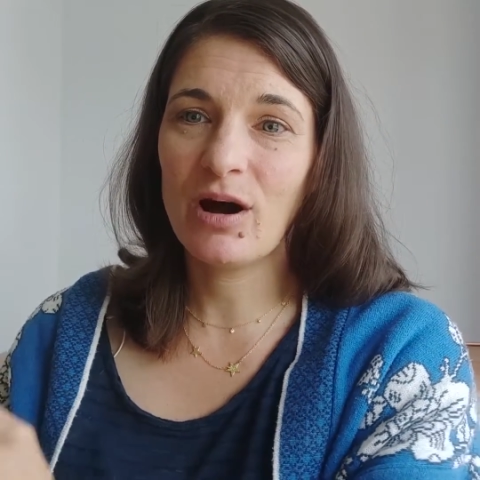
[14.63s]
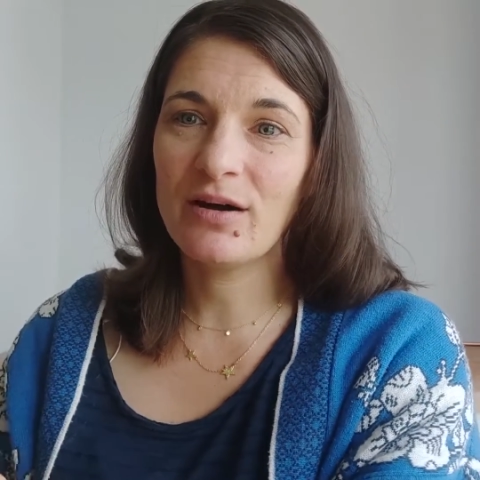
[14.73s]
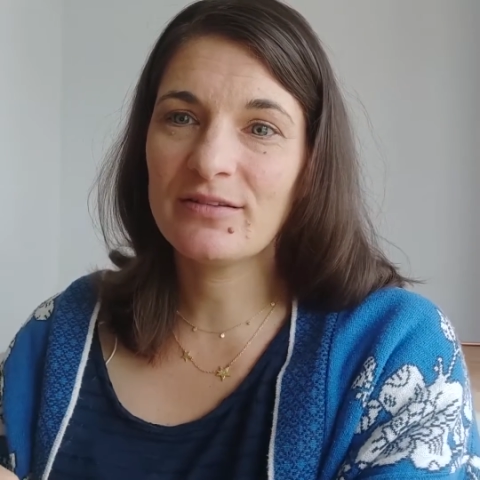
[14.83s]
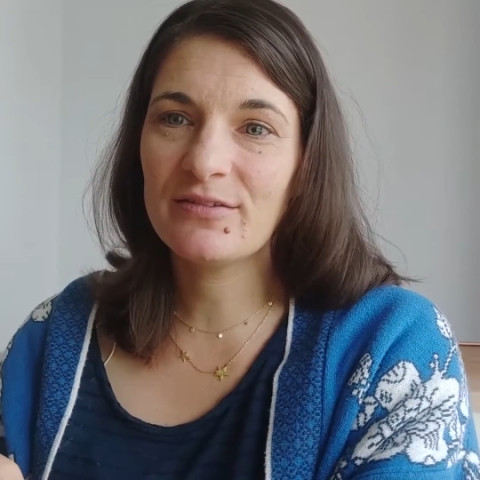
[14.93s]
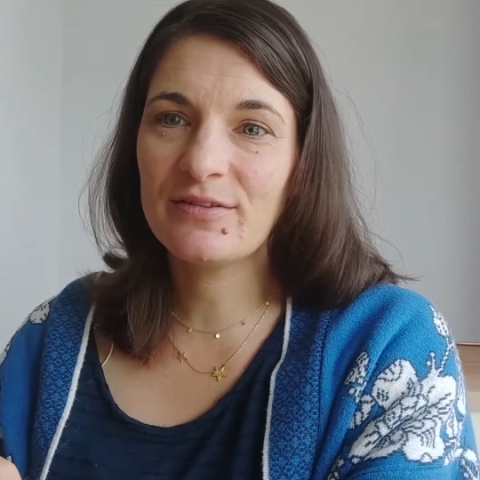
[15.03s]

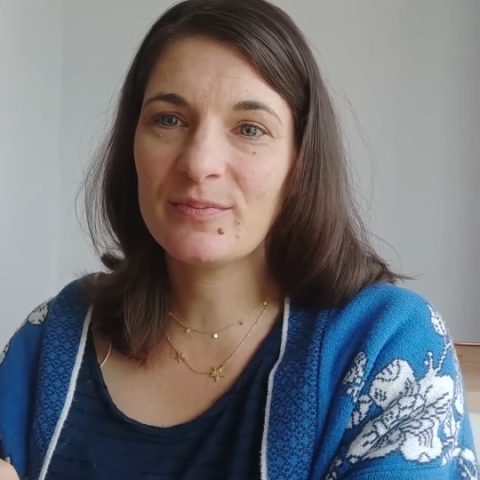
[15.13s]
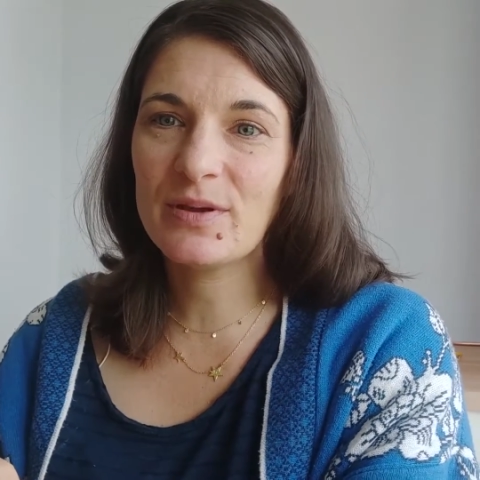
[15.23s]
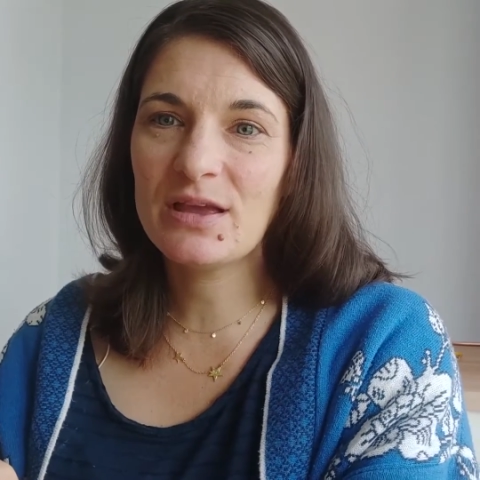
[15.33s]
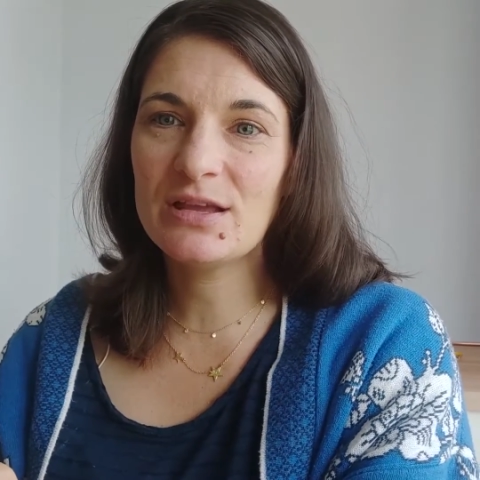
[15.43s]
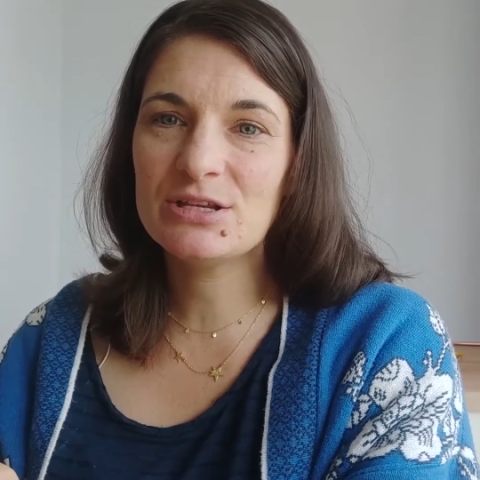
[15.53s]
parts of
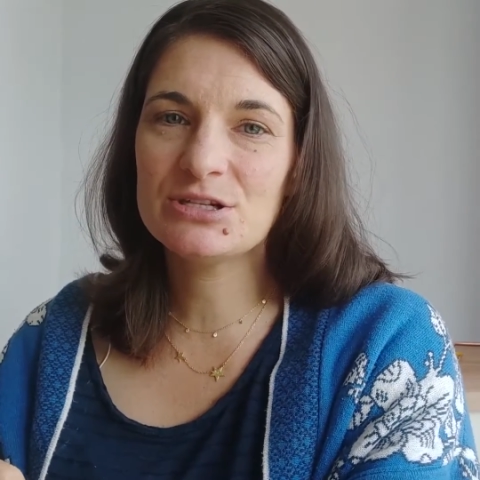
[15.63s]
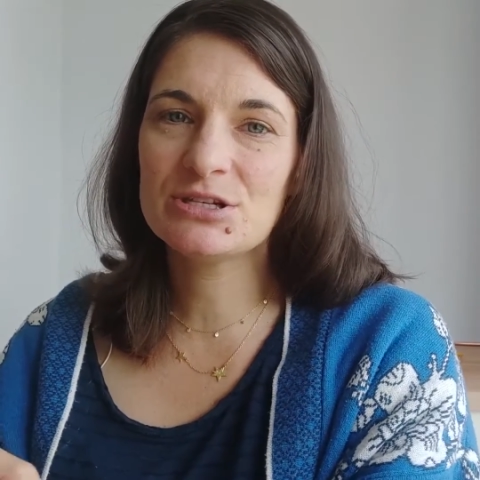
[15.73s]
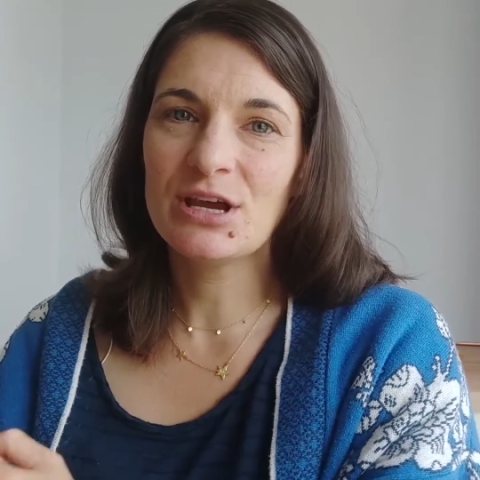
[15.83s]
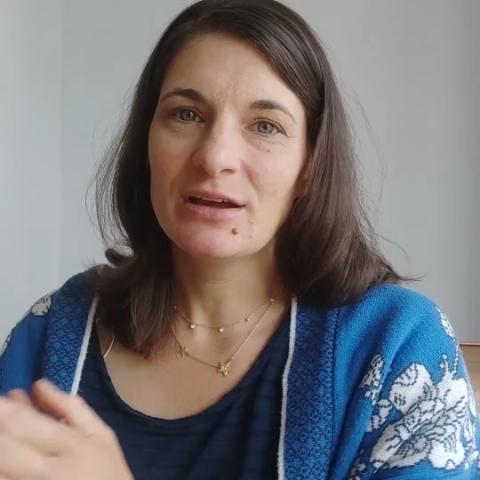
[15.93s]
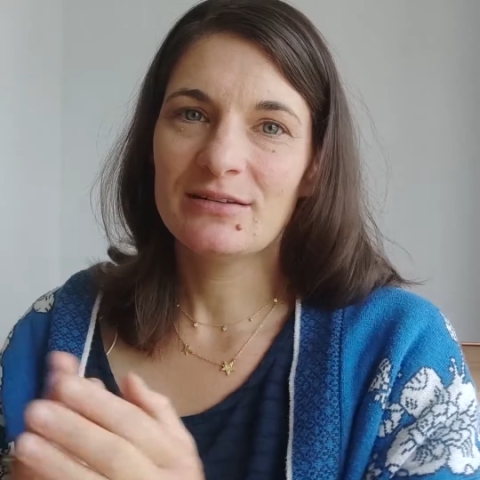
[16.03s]

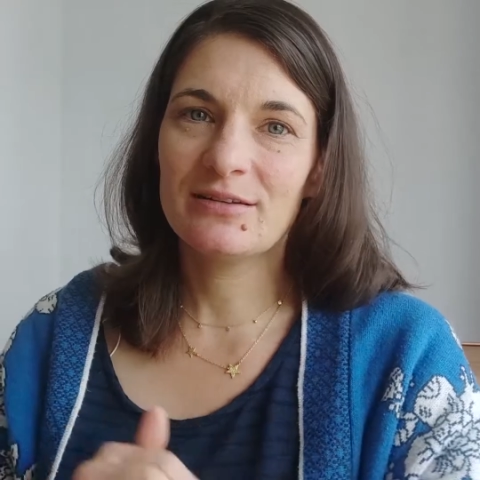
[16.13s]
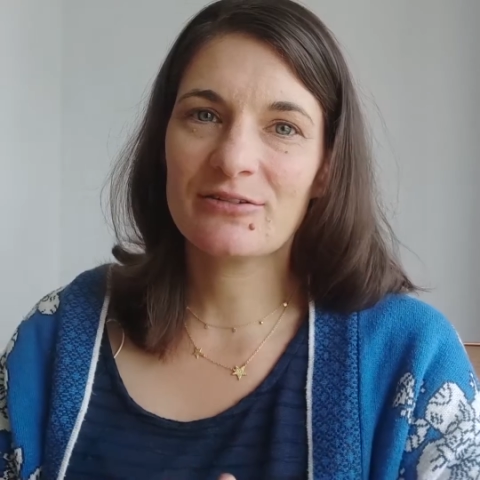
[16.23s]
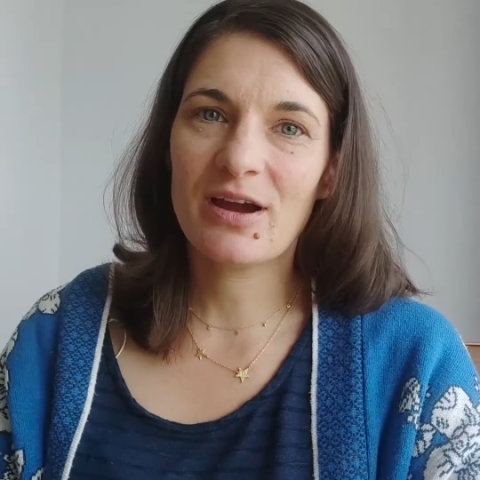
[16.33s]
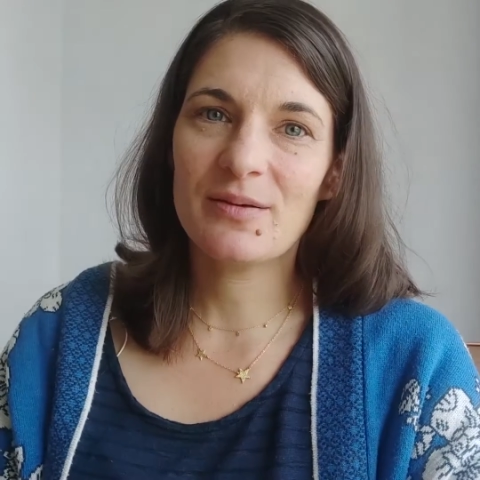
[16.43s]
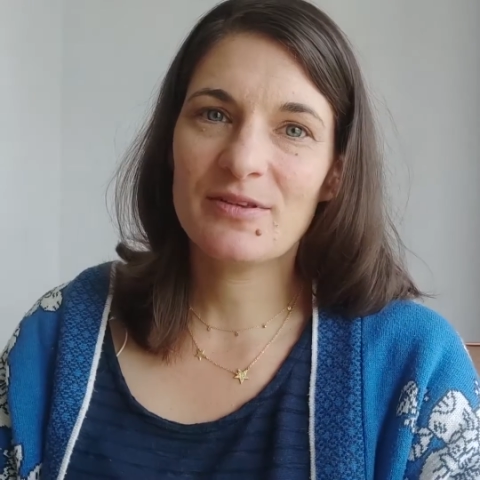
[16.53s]
speech,
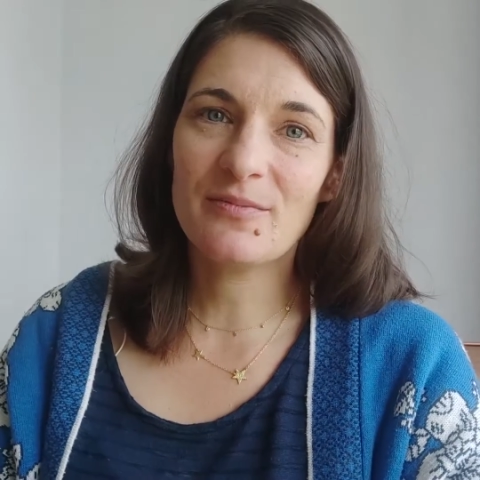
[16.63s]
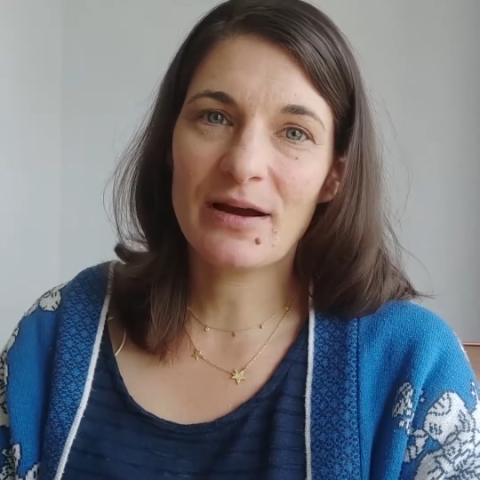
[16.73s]
describe